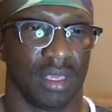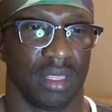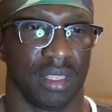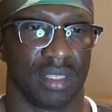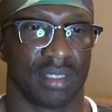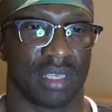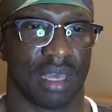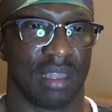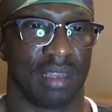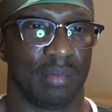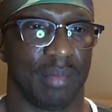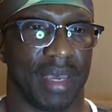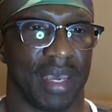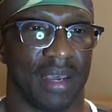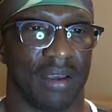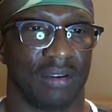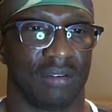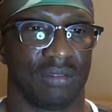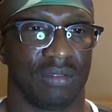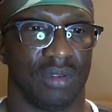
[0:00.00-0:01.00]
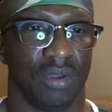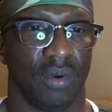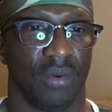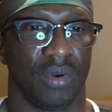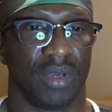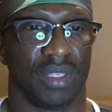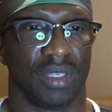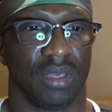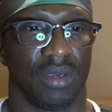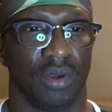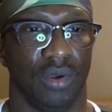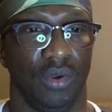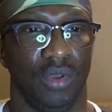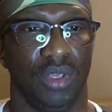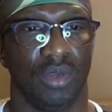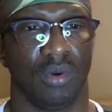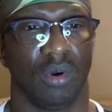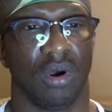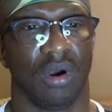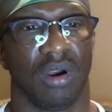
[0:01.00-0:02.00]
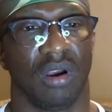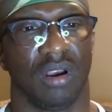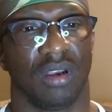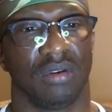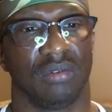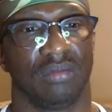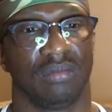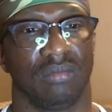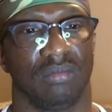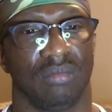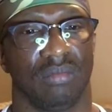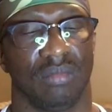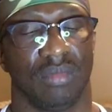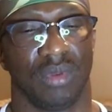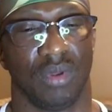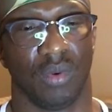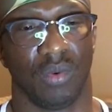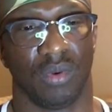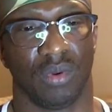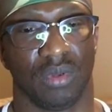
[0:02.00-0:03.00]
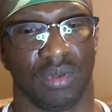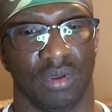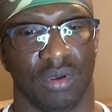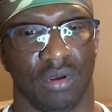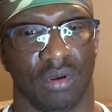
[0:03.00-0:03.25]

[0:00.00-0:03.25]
it's all about knowing who you are, knowing